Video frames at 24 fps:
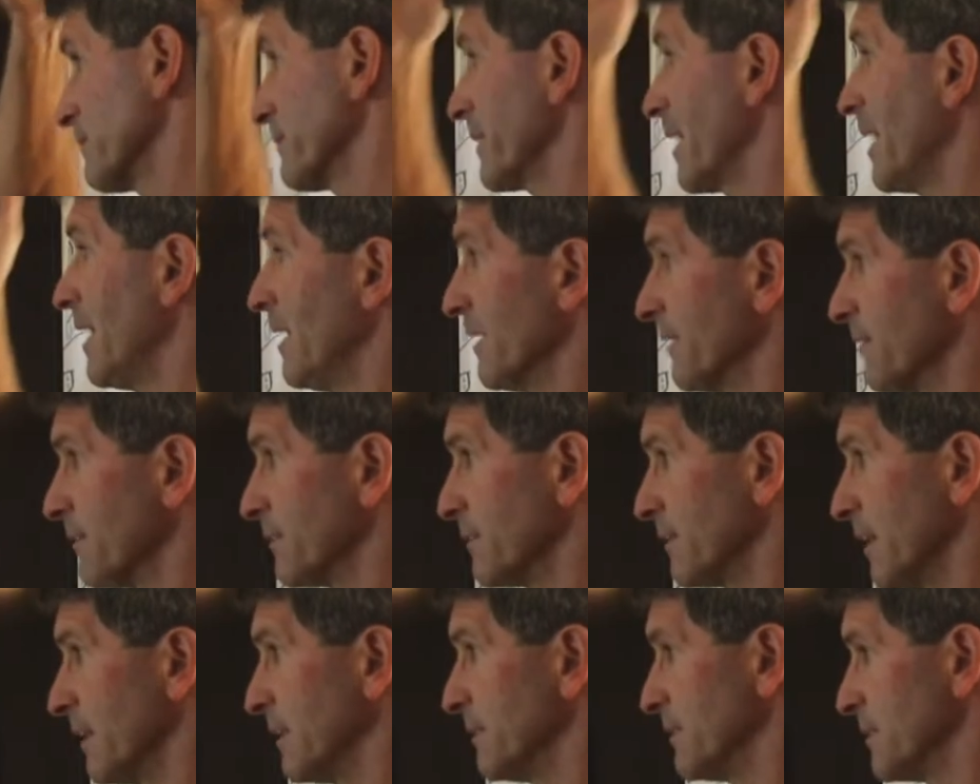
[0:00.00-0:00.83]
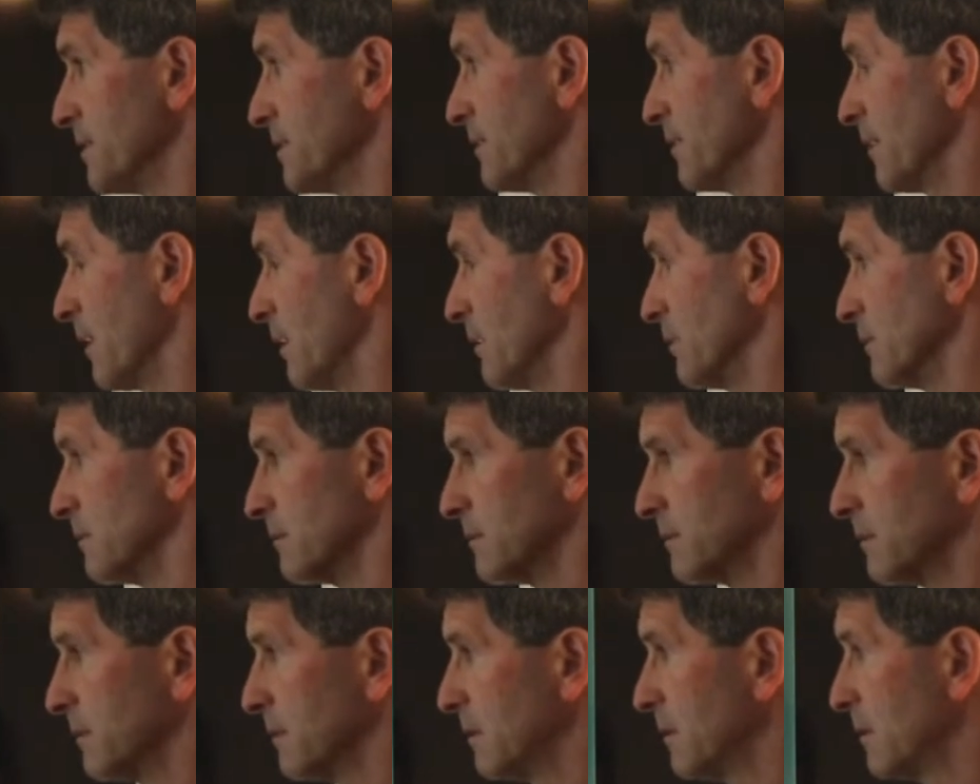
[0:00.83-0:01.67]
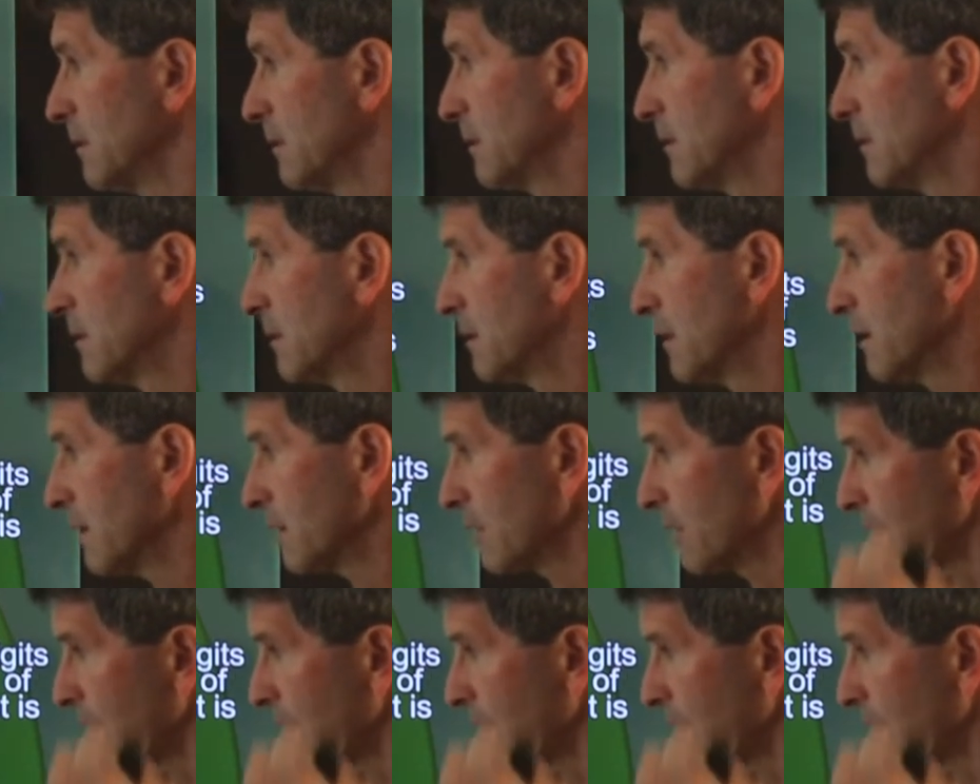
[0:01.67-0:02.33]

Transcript: other than 0 are